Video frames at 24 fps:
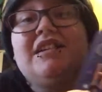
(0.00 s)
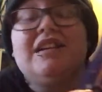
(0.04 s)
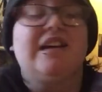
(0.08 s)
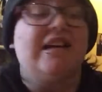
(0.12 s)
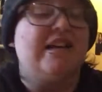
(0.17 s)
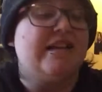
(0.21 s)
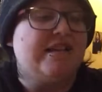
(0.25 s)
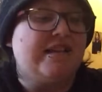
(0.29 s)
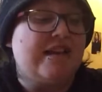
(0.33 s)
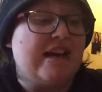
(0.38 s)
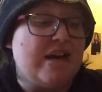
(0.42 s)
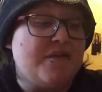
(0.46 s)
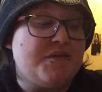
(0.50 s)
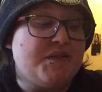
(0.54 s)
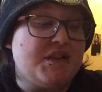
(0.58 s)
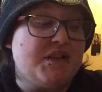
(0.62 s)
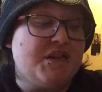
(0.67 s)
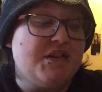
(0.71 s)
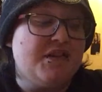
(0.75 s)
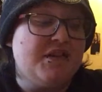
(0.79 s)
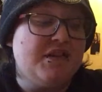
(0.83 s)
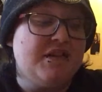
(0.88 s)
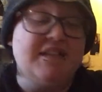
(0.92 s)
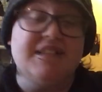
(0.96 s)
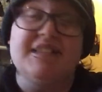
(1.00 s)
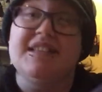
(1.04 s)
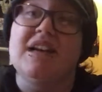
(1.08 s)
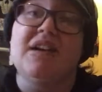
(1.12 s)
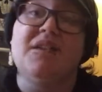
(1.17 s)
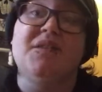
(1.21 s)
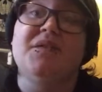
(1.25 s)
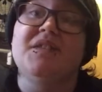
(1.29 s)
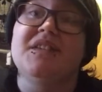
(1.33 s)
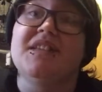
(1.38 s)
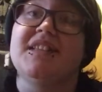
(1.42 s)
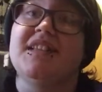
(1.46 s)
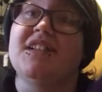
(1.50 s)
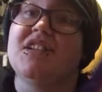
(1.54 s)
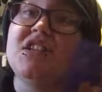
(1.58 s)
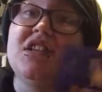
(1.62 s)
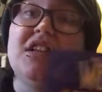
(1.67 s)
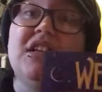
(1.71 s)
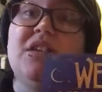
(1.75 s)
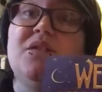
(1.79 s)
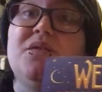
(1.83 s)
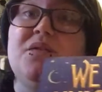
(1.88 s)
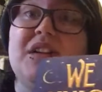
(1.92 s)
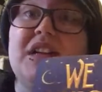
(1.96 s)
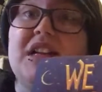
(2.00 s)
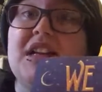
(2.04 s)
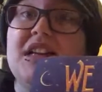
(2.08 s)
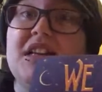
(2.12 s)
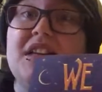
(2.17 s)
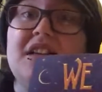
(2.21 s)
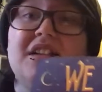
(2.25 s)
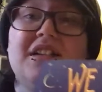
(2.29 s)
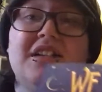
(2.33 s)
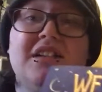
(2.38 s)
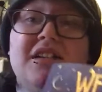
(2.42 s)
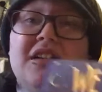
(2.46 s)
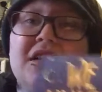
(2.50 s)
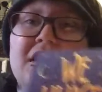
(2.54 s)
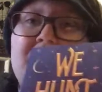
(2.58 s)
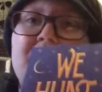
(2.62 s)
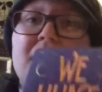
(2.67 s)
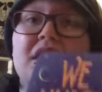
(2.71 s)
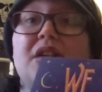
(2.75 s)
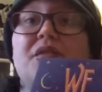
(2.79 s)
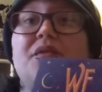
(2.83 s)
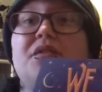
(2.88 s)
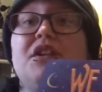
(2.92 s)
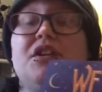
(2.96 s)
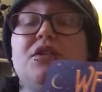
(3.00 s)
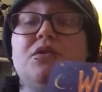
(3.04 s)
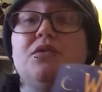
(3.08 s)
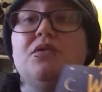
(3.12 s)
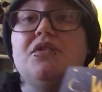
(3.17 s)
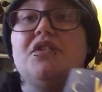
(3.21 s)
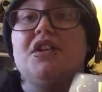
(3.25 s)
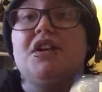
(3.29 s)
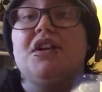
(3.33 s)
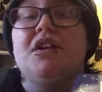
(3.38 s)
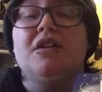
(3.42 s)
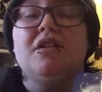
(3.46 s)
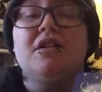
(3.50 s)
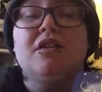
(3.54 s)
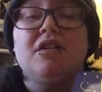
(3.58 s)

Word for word: and Hafsah herself is such a lovely lovely author